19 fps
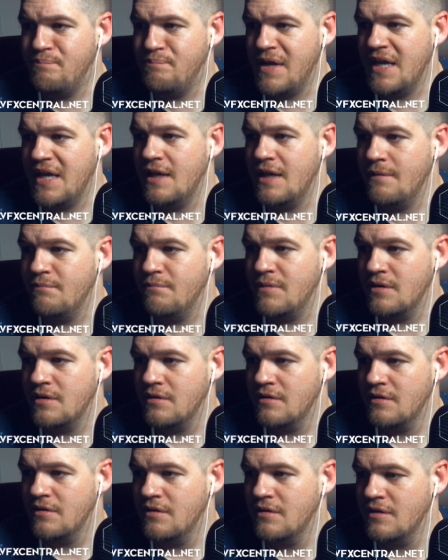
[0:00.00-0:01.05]
beam.
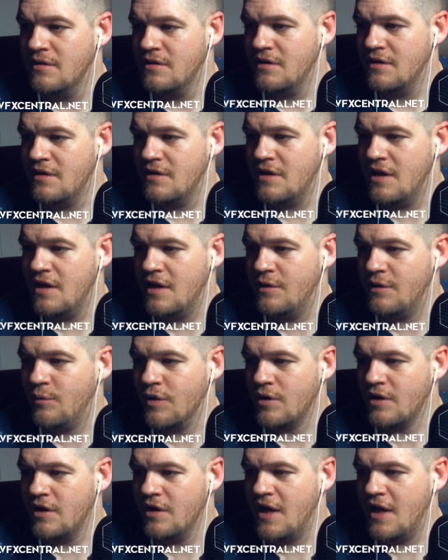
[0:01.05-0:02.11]
And
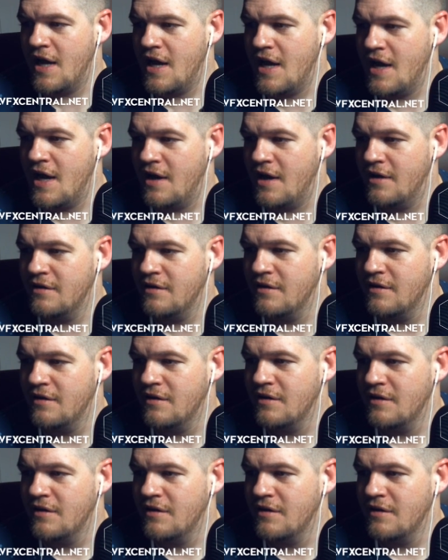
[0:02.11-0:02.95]
we're going to add